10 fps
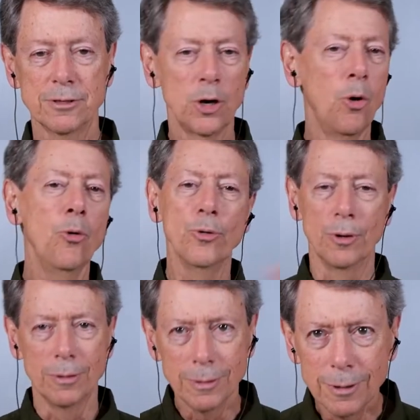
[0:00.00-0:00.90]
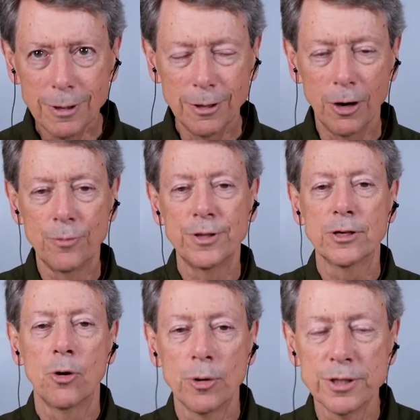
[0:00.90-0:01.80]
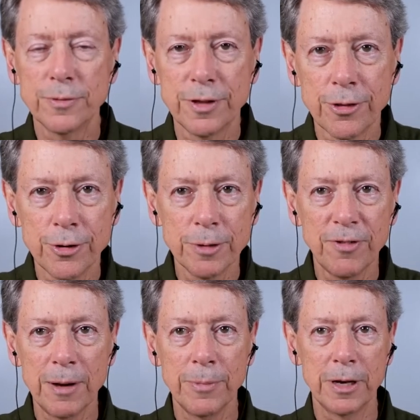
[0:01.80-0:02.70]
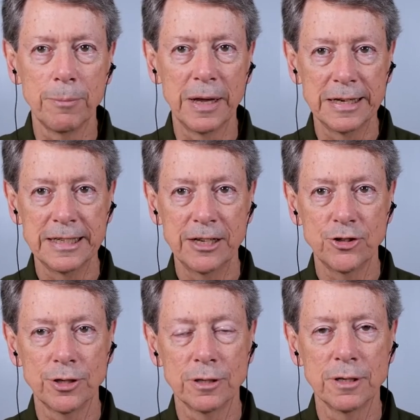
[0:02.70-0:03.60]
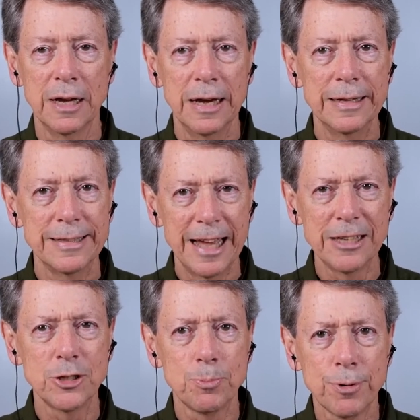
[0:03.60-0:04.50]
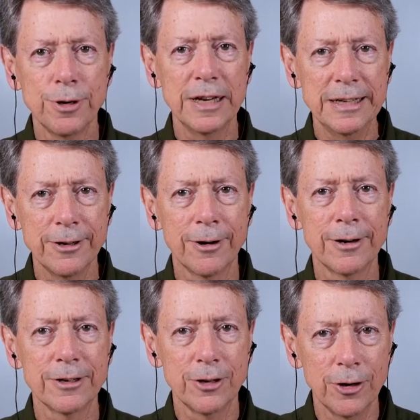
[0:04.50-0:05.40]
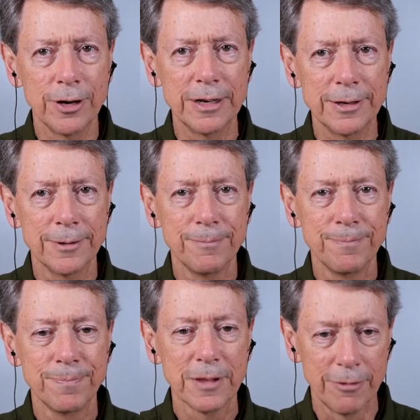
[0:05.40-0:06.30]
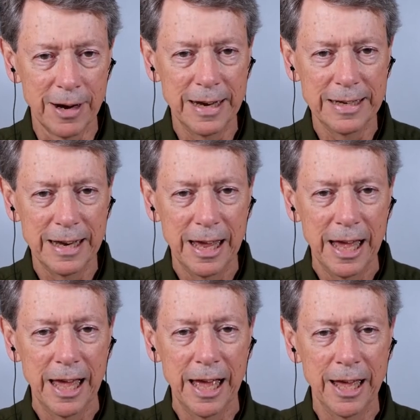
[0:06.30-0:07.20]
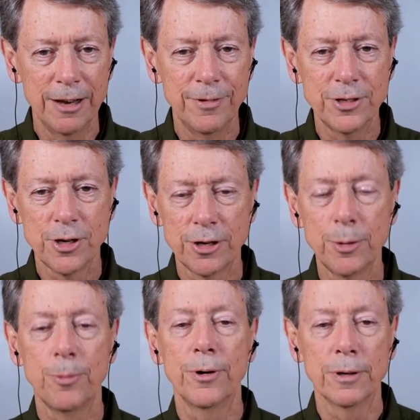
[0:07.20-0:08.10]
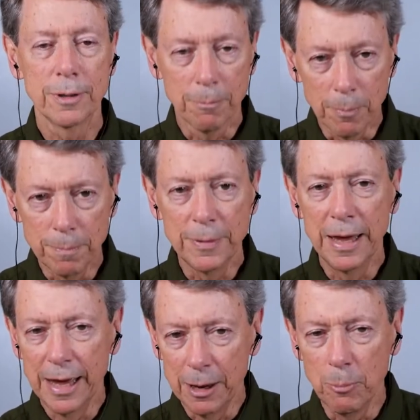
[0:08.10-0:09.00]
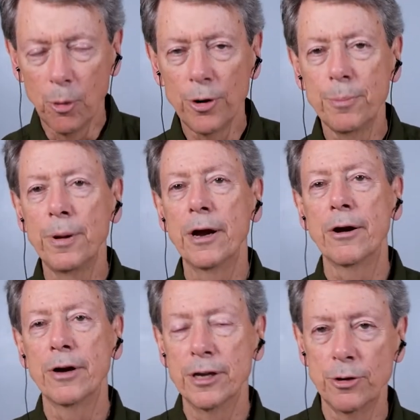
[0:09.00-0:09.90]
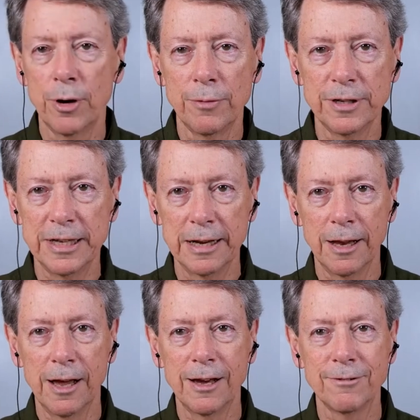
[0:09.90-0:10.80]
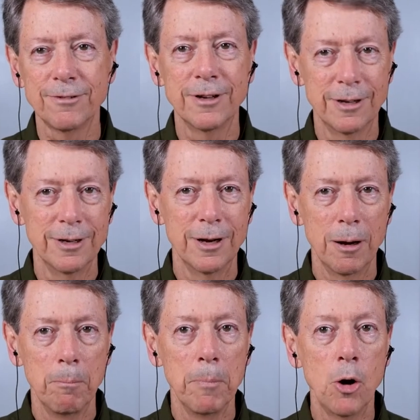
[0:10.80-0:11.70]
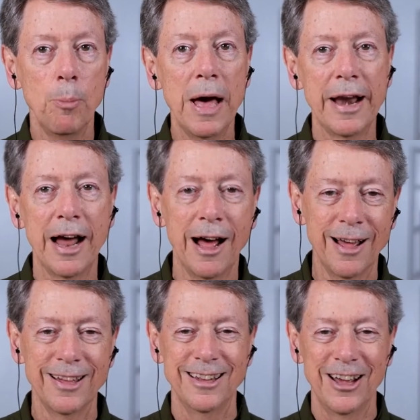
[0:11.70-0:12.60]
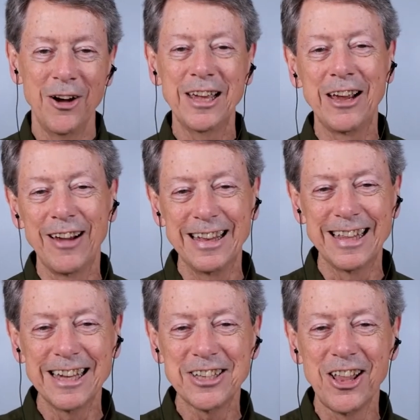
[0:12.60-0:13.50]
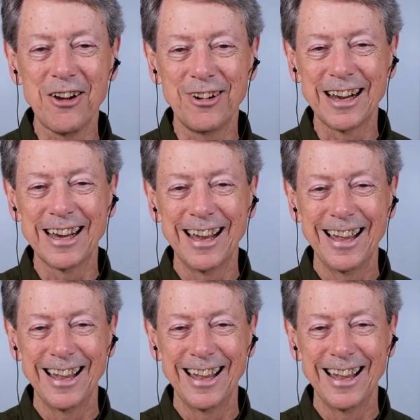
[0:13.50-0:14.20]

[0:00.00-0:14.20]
total over the course of a 35 minute meditation, that's pretty darn good, right? And if you start to bring, yeah, more to bear in your everyday life, mo better. Okay, great. Thanks a lot, Rick.